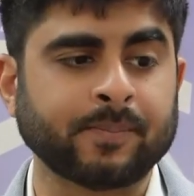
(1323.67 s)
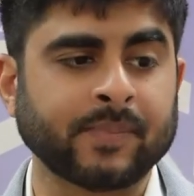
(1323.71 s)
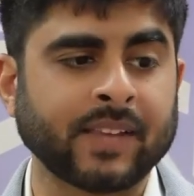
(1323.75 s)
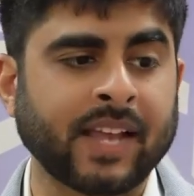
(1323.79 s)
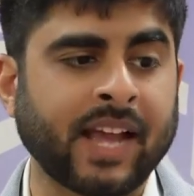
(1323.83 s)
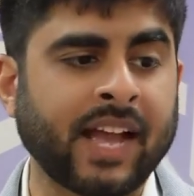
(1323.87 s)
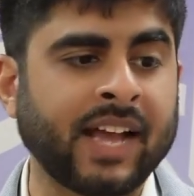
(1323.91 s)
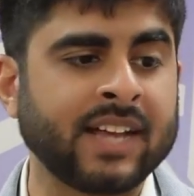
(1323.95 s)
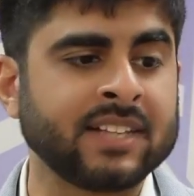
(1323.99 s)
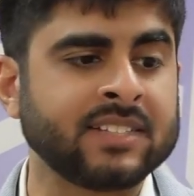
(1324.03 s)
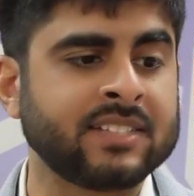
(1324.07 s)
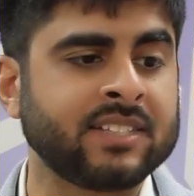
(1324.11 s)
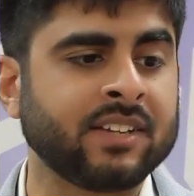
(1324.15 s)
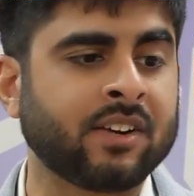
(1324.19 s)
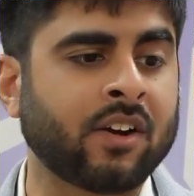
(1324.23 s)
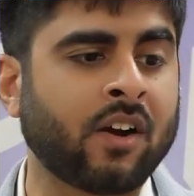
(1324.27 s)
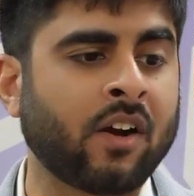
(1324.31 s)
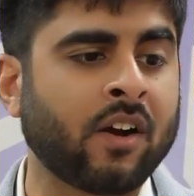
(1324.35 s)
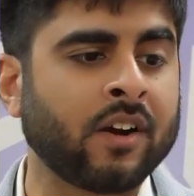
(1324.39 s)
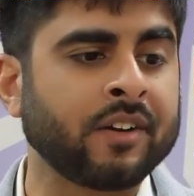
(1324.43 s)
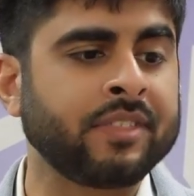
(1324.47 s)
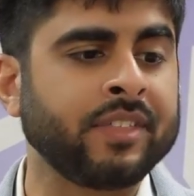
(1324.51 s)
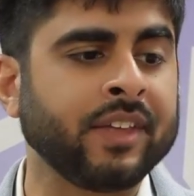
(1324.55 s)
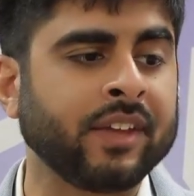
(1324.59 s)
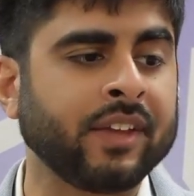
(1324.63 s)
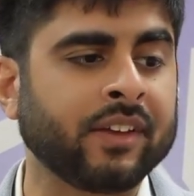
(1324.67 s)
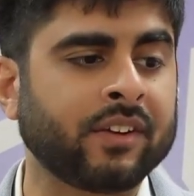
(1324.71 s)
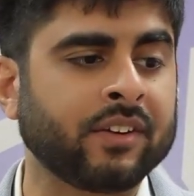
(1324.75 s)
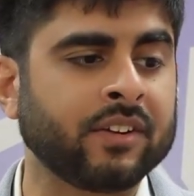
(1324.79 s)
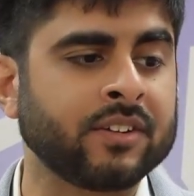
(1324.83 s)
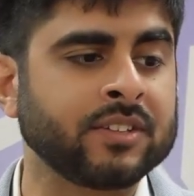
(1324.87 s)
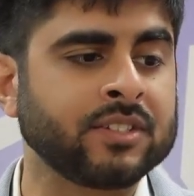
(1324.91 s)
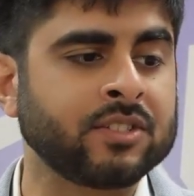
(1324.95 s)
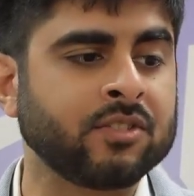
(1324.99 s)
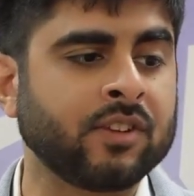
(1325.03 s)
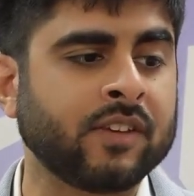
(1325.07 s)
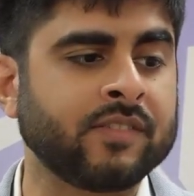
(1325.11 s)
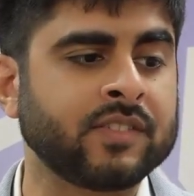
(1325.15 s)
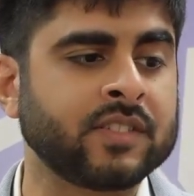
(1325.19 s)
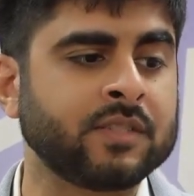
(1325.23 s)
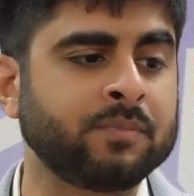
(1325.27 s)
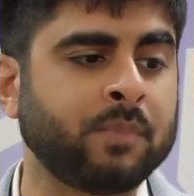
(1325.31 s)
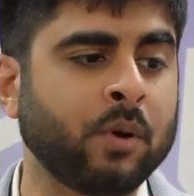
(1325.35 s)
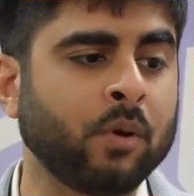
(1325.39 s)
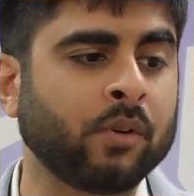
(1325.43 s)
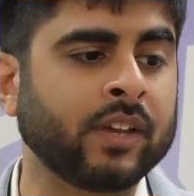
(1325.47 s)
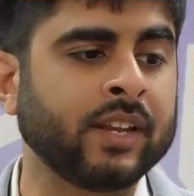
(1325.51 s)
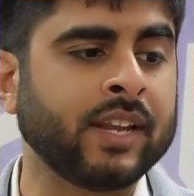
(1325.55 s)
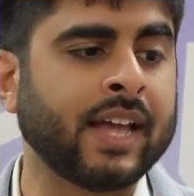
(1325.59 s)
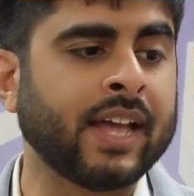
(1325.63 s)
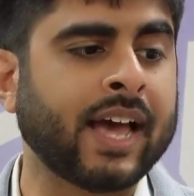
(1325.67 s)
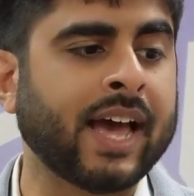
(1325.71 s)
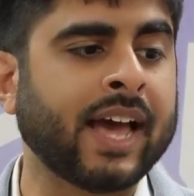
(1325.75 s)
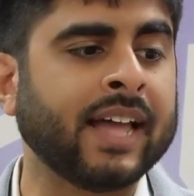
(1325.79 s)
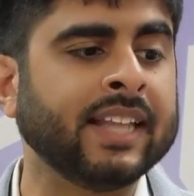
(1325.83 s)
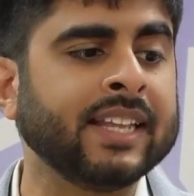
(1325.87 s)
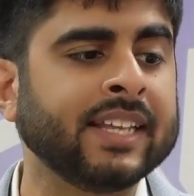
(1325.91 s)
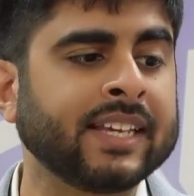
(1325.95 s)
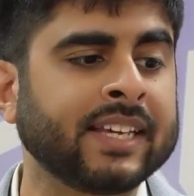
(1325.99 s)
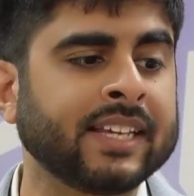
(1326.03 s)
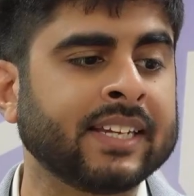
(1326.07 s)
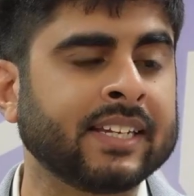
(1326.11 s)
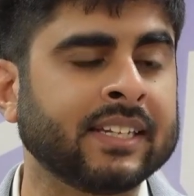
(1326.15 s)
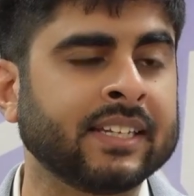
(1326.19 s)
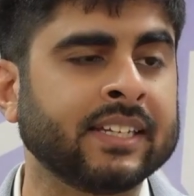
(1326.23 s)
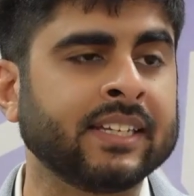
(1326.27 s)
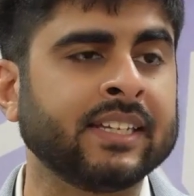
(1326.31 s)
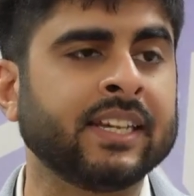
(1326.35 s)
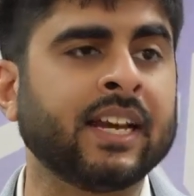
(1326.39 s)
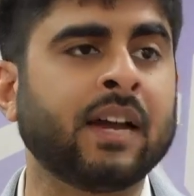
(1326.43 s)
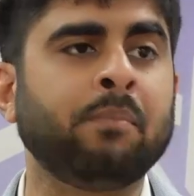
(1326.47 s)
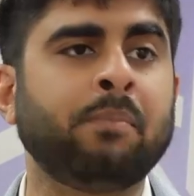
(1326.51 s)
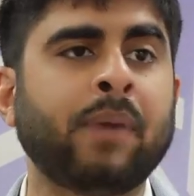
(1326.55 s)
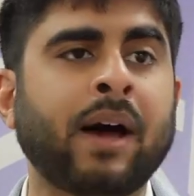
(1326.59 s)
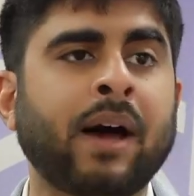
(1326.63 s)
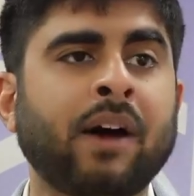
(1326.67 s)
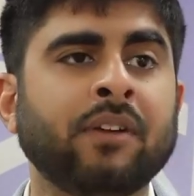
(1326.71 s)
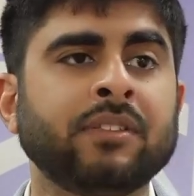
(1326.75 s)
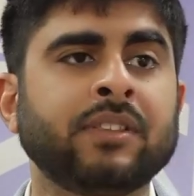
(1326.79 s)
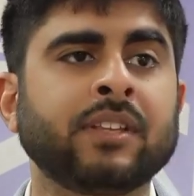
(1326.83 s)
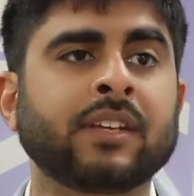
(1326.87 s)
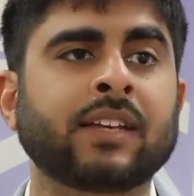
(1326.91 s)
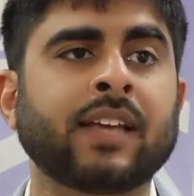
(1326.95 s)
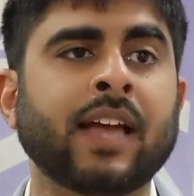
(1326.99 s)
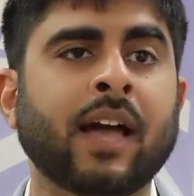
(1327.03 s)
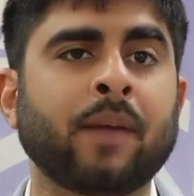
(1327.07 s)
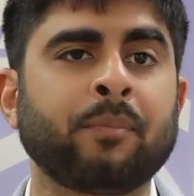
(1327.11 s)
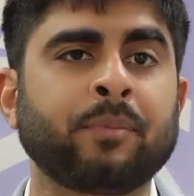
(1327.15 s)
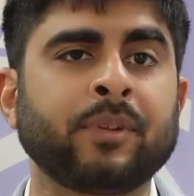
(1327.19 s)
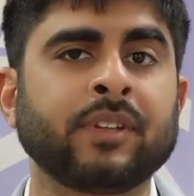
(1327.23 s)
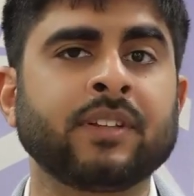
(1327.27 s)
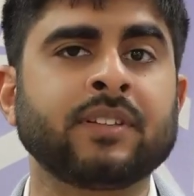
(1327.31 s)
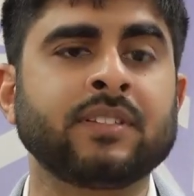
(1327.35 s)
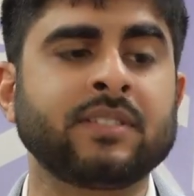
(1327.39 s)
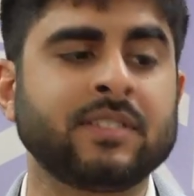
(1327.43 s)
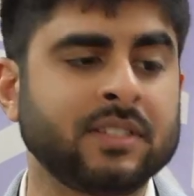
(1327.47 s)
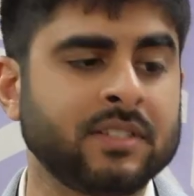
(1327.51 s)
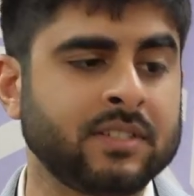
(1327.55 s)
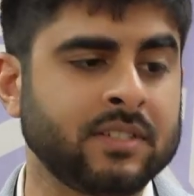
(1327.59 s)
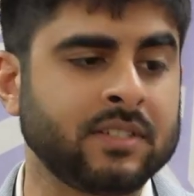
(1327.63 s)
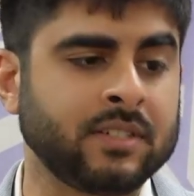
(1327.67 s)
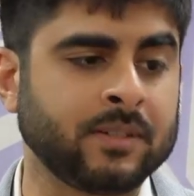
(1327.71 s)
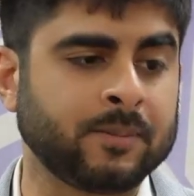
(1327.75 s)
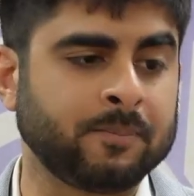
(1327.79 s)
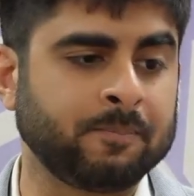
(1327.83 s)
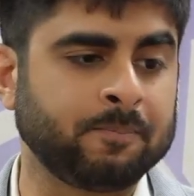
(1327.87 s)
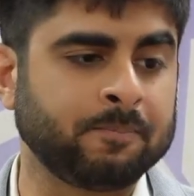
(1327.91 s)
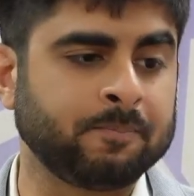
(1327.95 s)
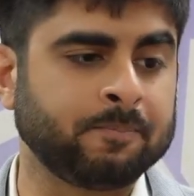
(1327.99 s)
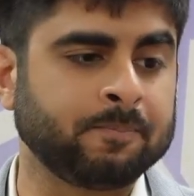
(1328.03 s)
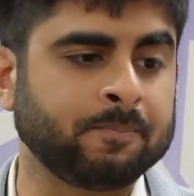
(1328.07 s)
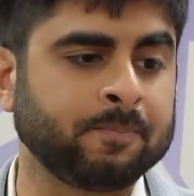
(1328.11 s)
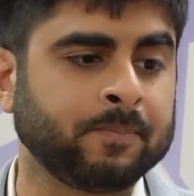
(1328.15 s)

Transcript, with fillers: as there are thinkers who have spoken elegantly about the capitalist system,